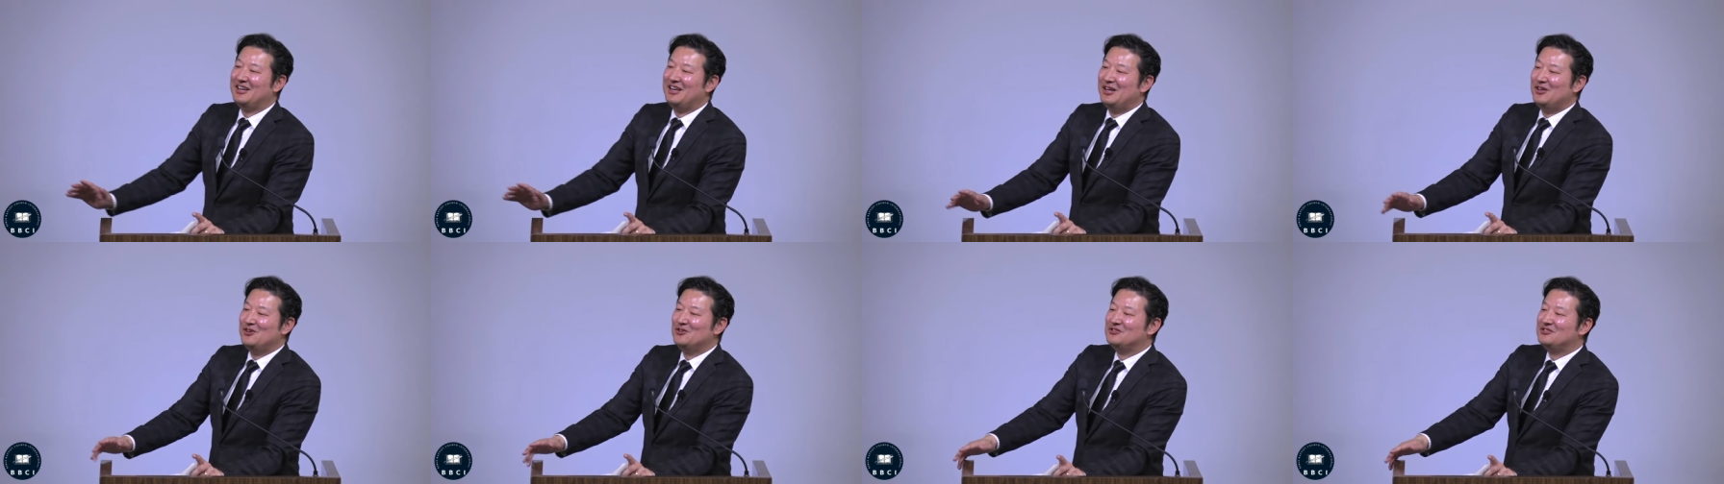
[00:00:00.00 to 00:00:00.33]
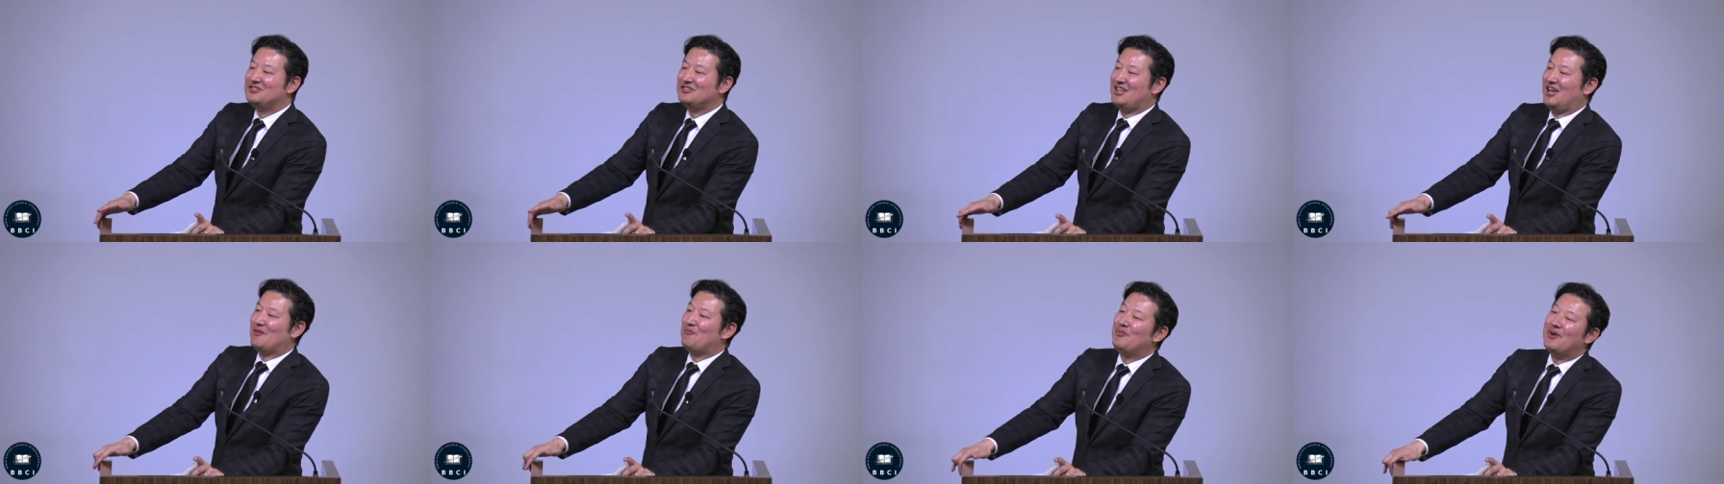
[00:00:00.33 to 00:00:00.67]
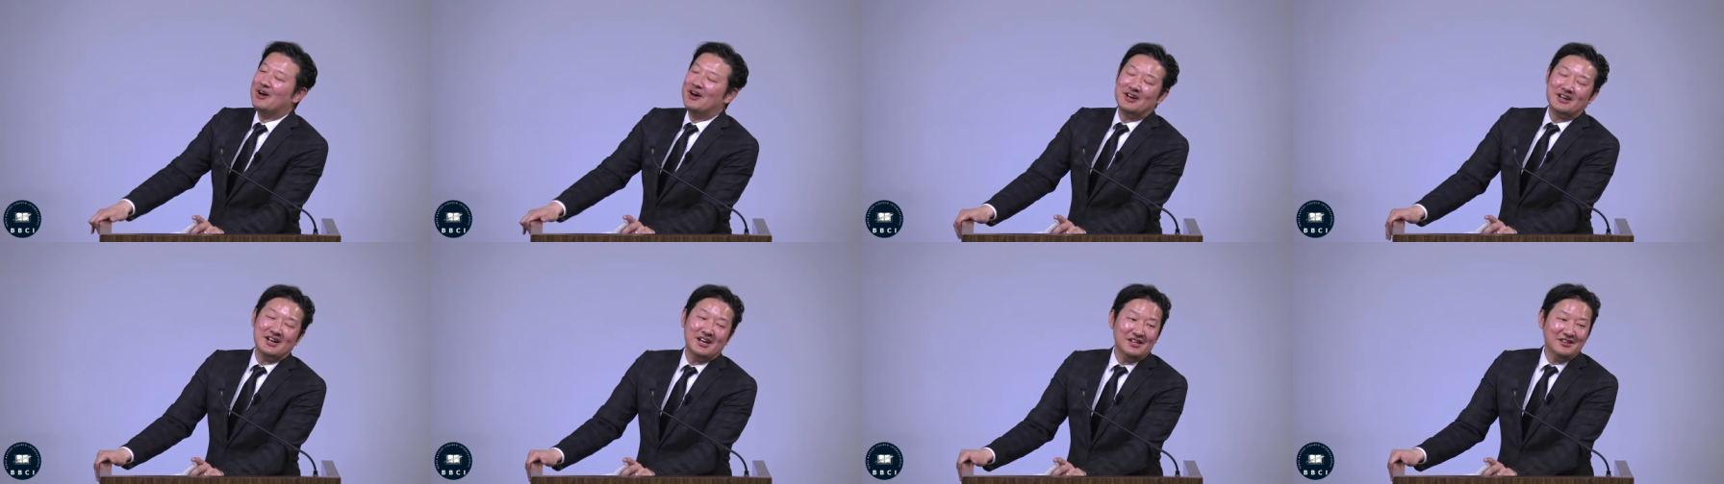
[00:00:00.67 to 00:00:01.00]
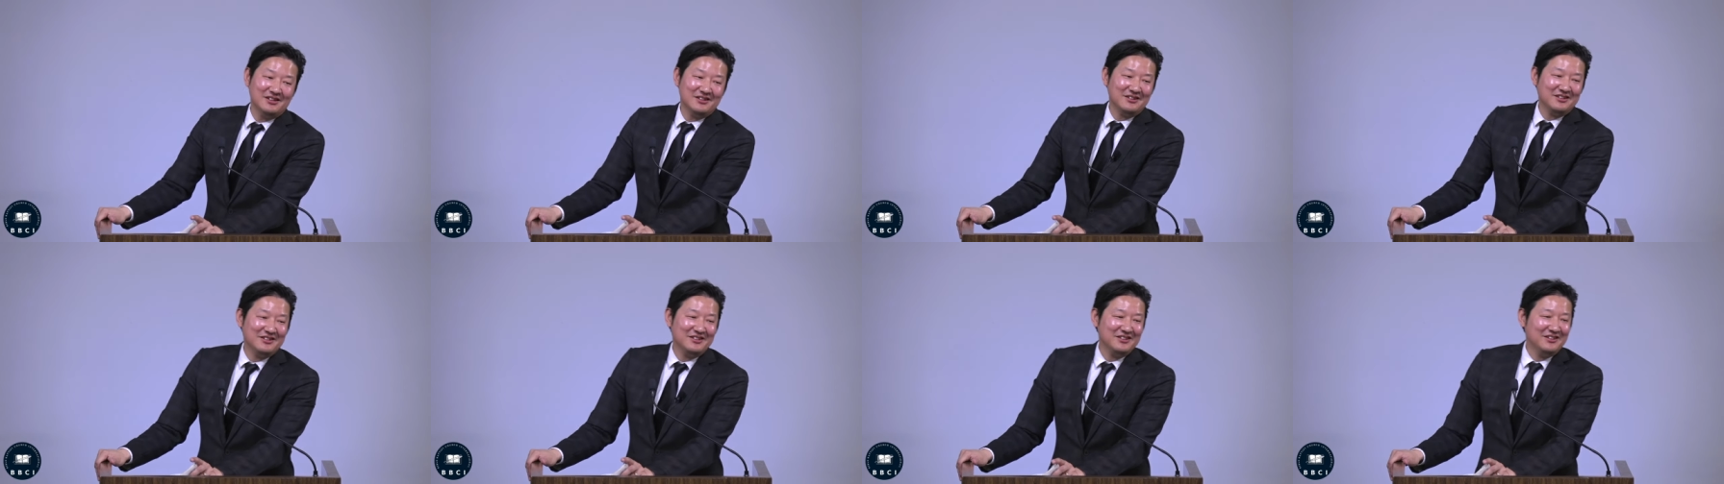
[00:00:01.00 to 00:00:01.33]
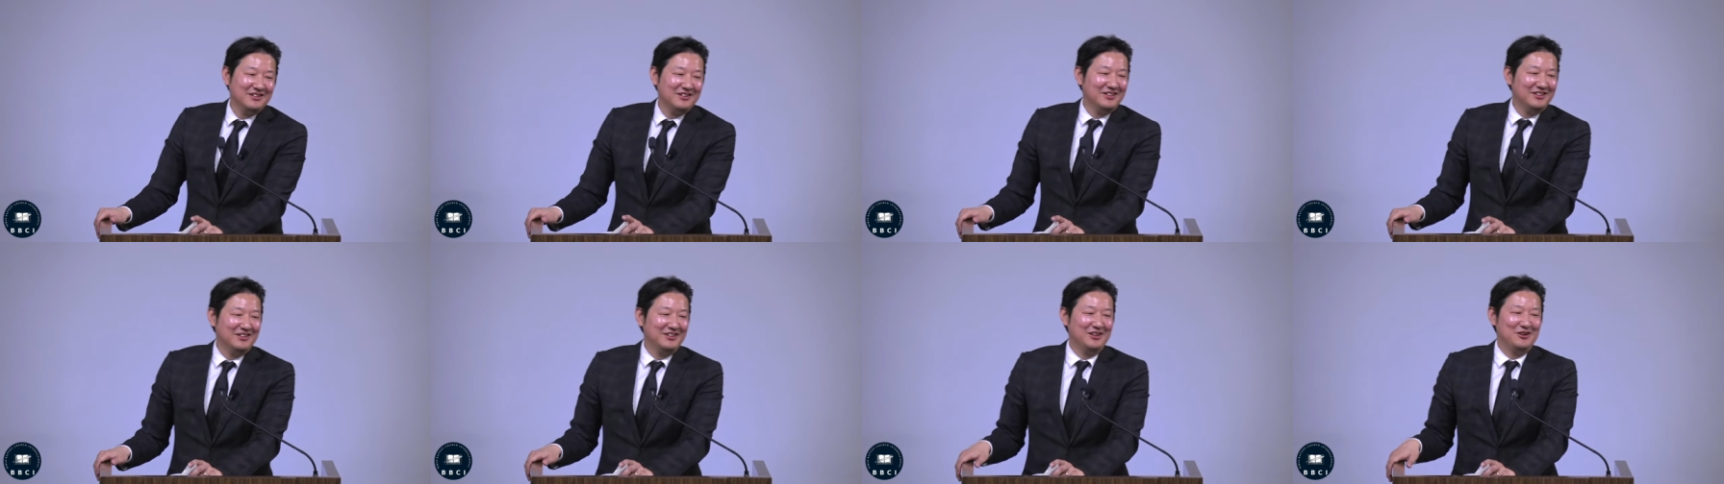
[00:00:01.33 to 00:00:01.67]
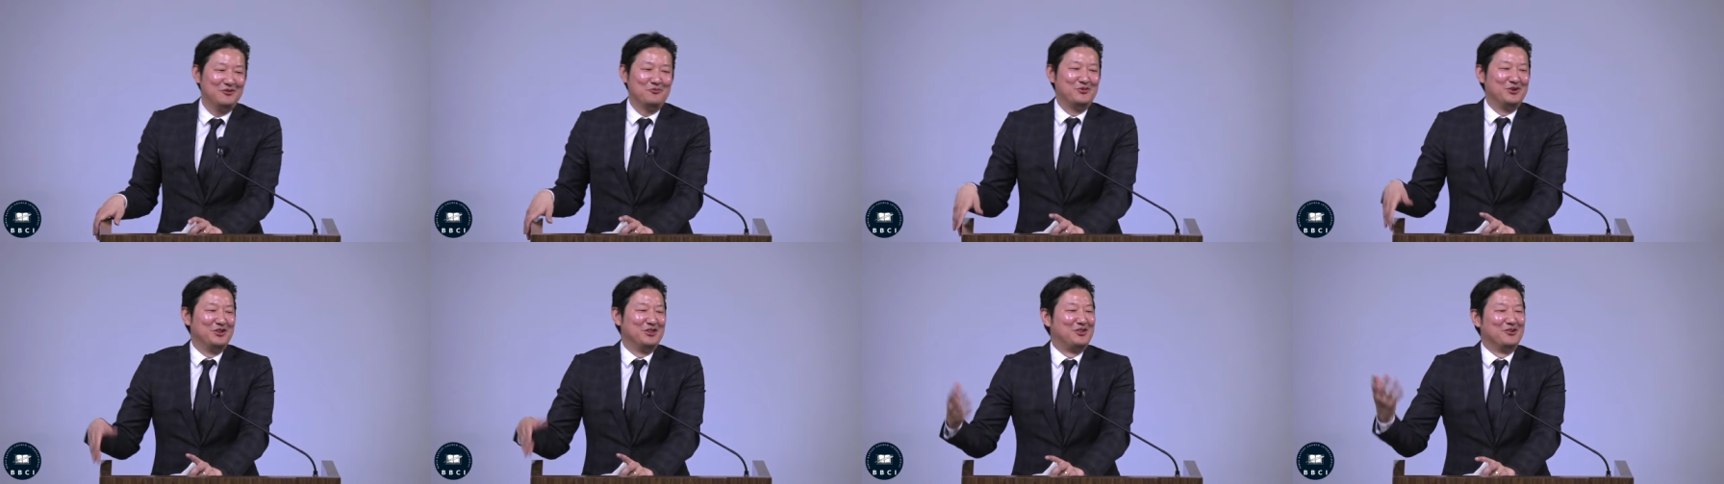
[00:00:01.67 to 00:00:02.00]
you step on it, it
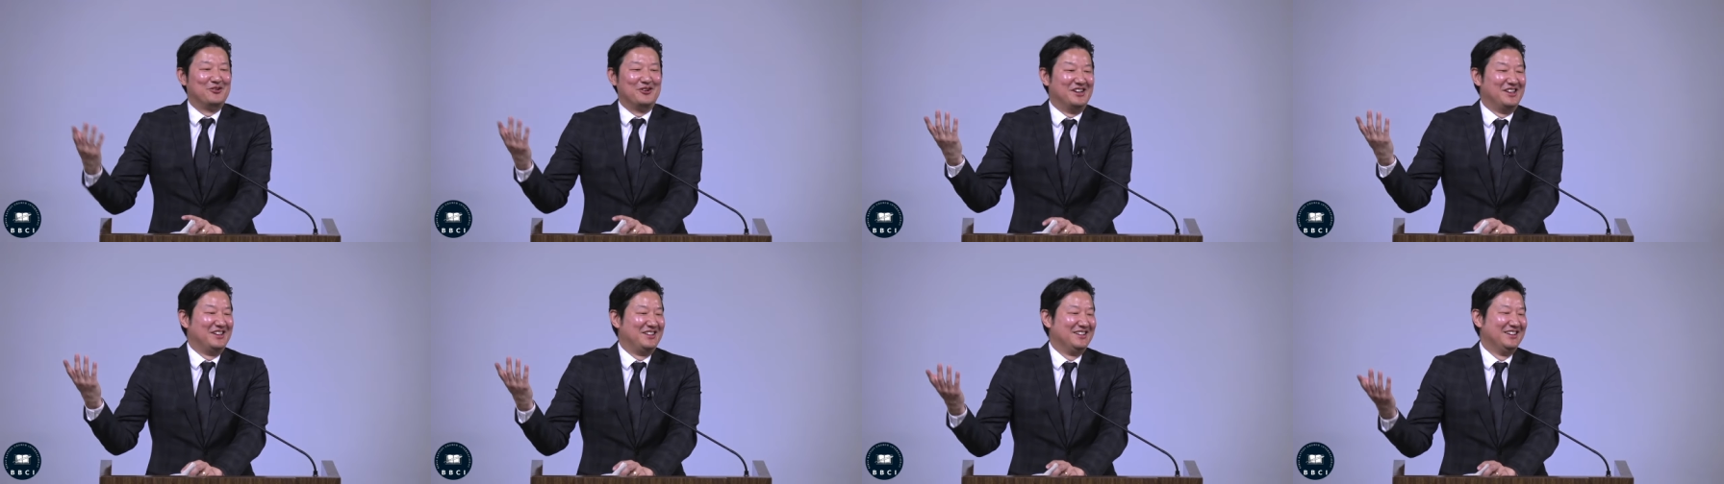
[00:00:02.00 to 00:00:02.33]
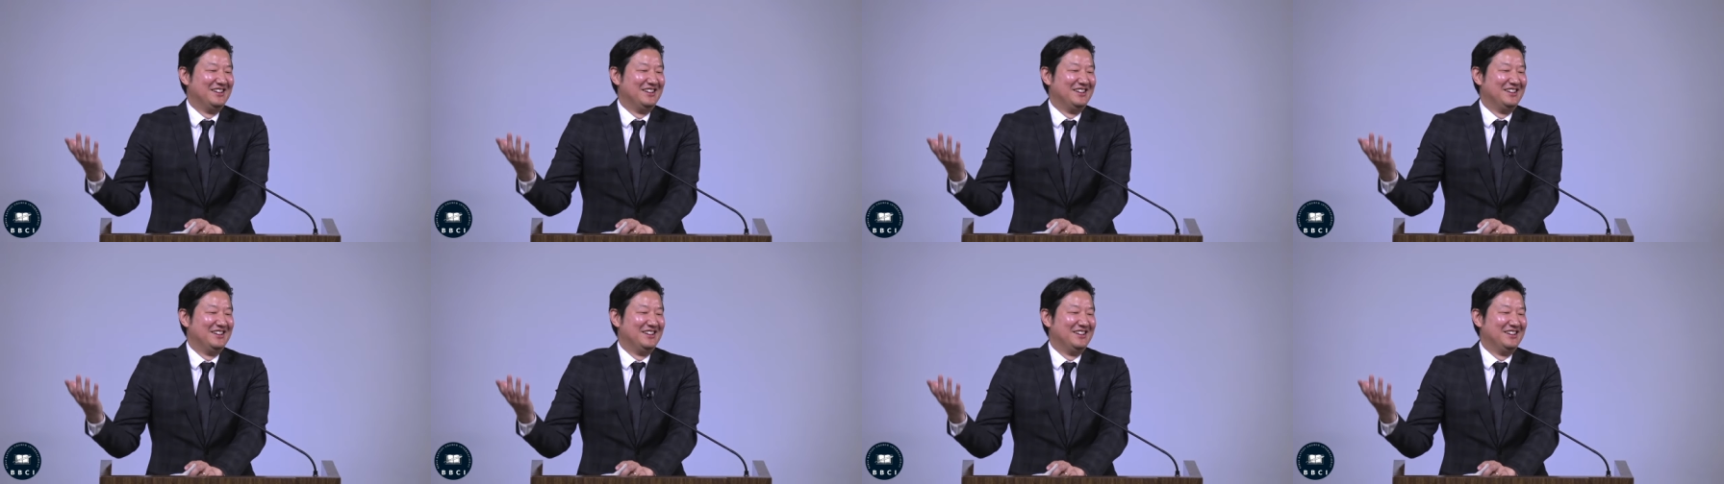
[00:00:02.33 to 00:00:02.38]
withers.